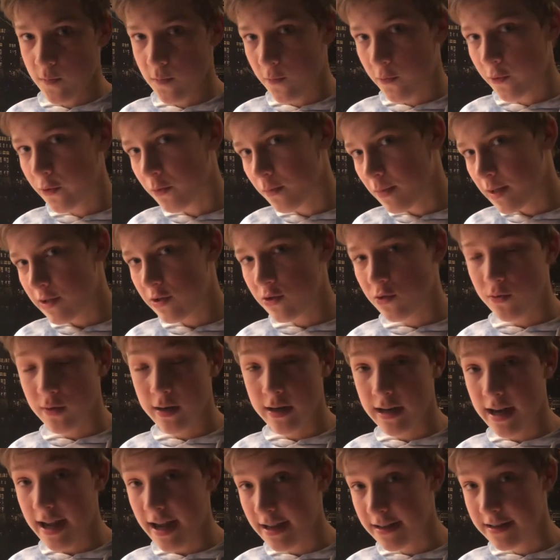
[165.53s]
Formula
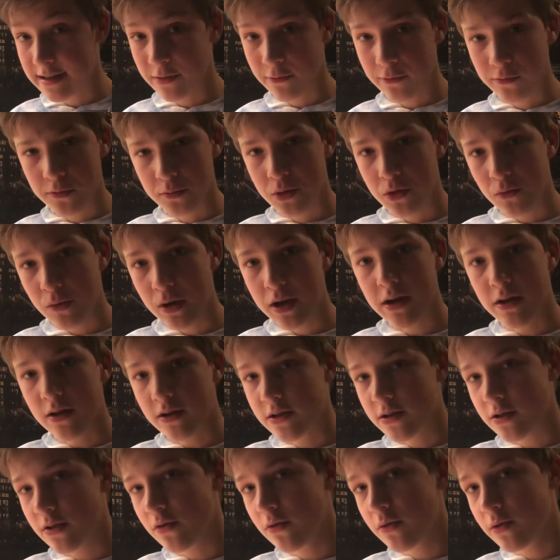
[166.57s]
2 and actually Formula
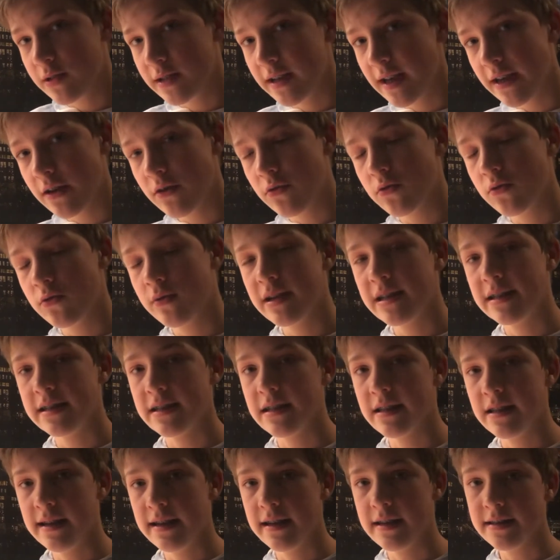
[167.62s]
1 also. Theo, who
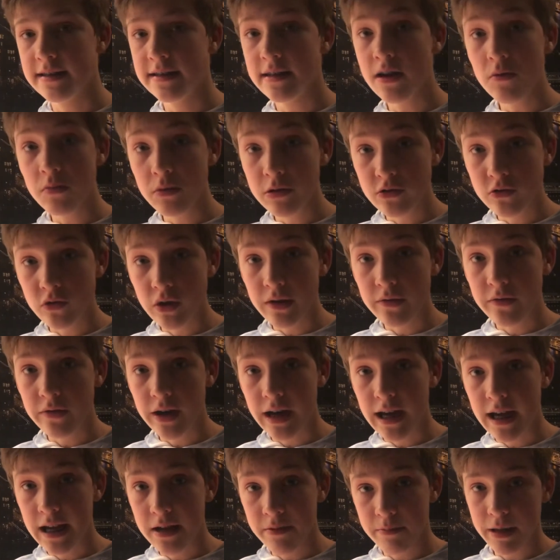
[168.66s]
is in the SouthBear
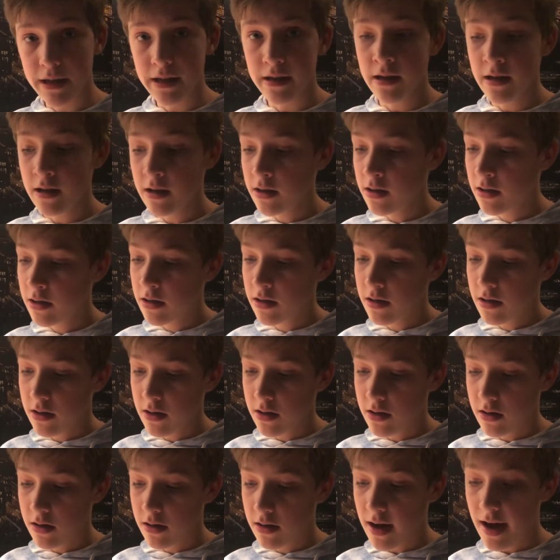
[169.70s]
Driver Academy,
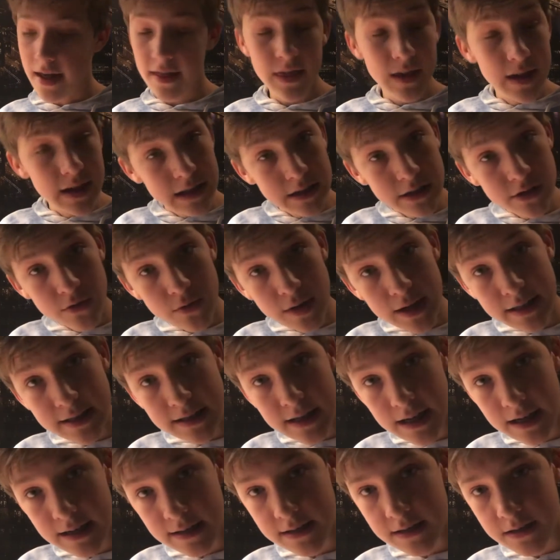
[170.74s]
I think he's a
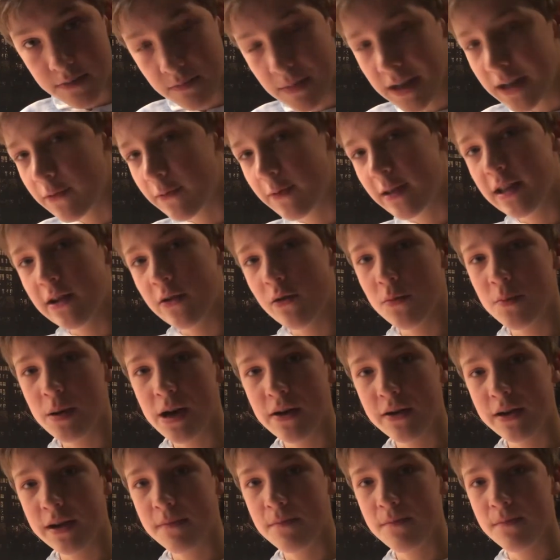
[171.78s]
great talent. Made a video
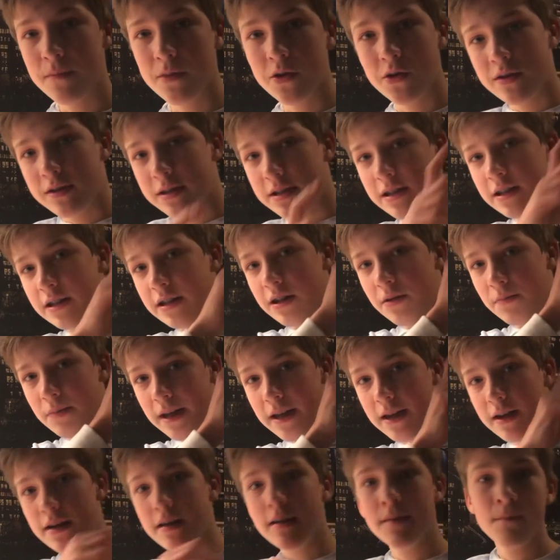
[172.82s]
about him, you can see it
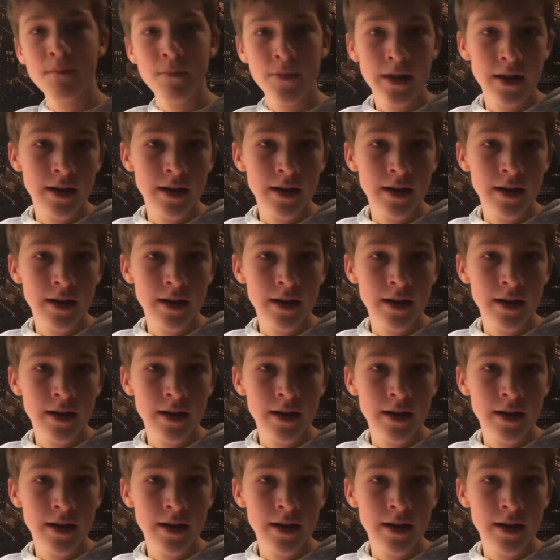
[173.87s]
up here.